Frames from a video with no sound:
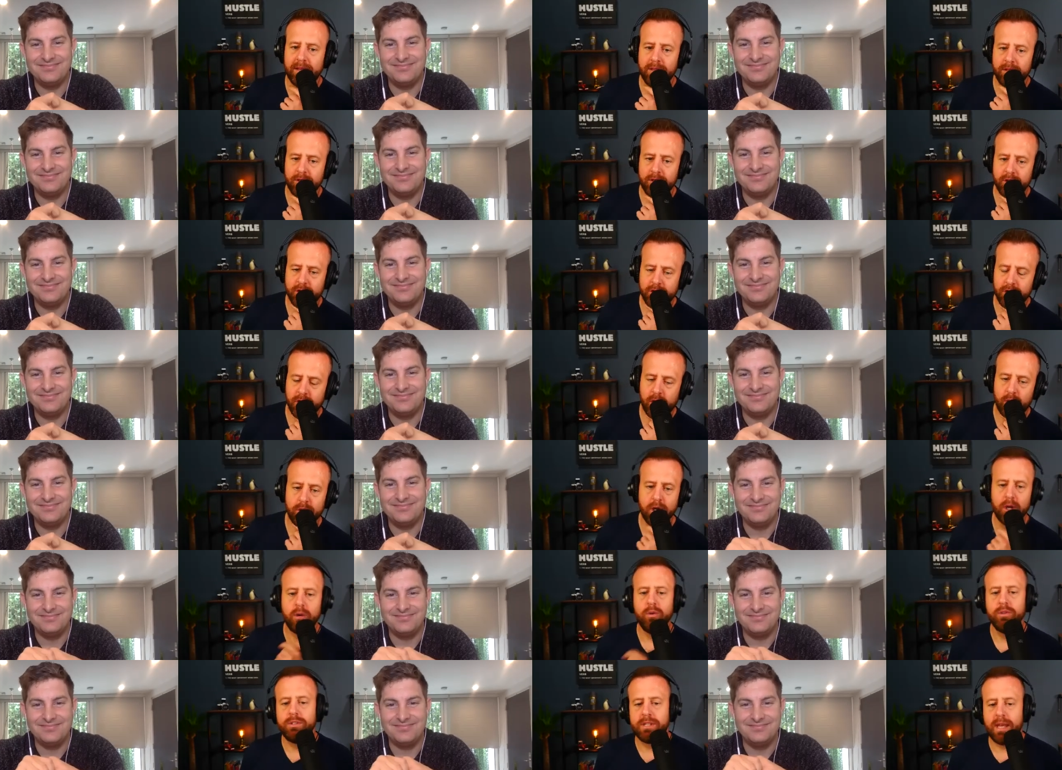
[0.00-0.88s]
Speaker 1: the show
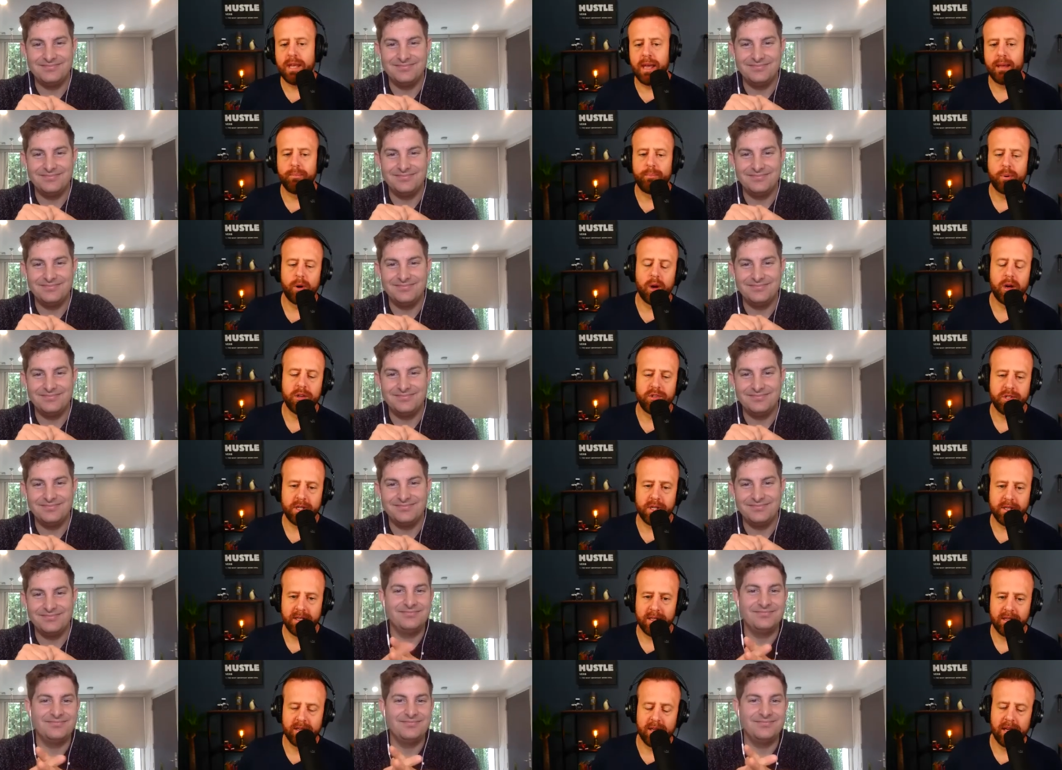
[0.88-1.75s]
notes at
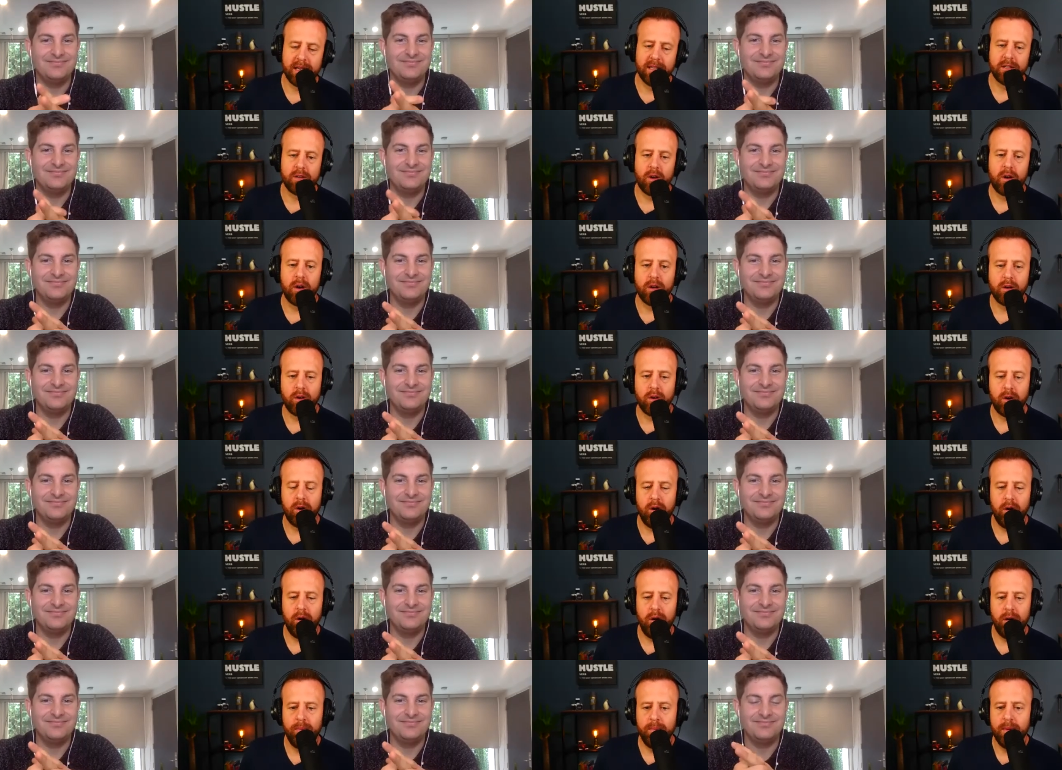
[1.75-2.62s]

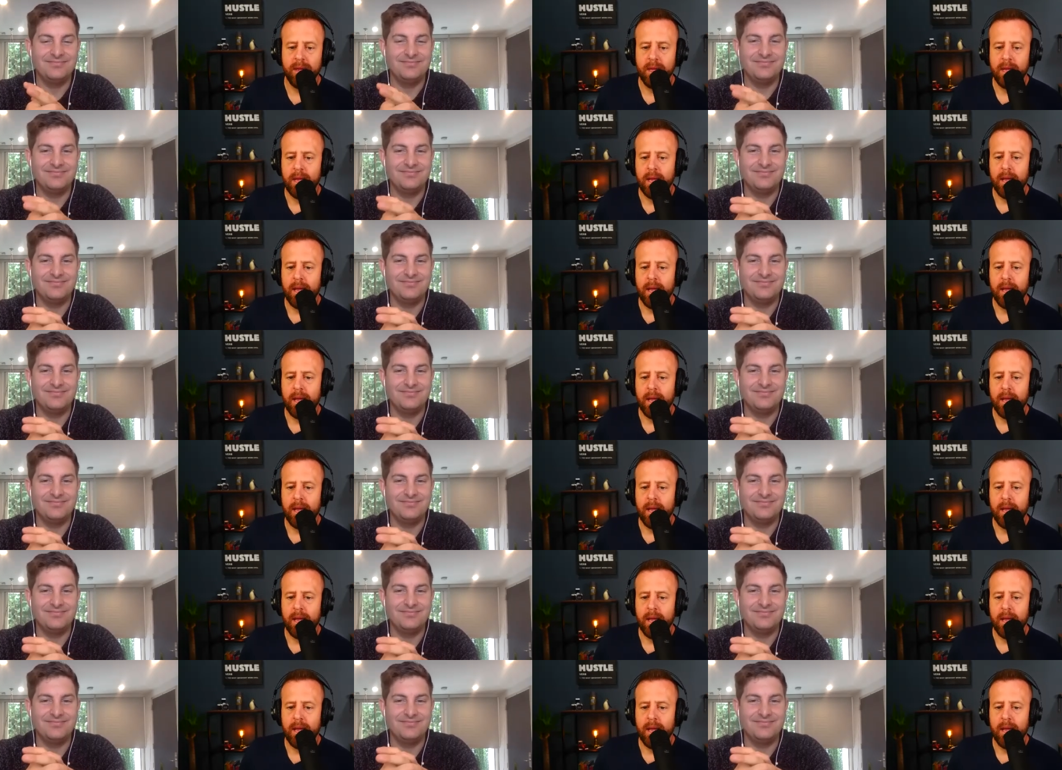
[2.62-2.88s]
projectignite.com.